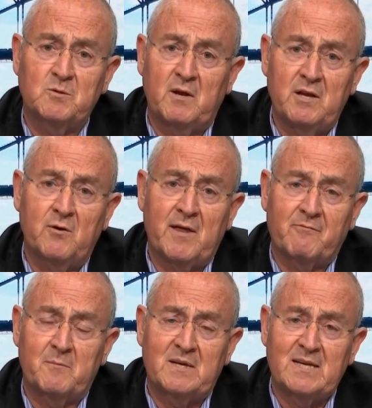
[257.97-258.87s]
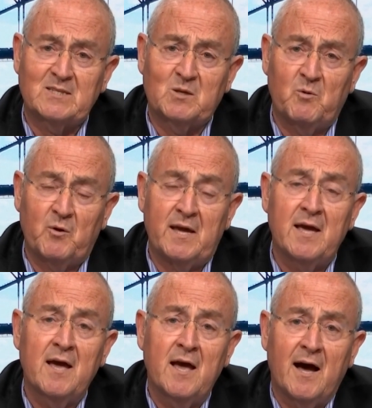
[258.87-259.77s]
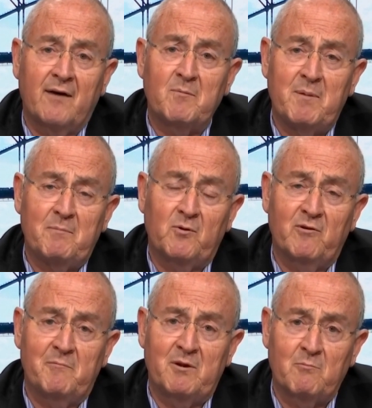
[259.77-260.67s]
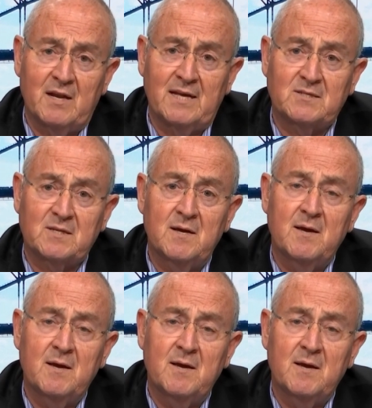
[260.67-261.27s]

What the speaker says: We know that from the testimony of the people who have been released.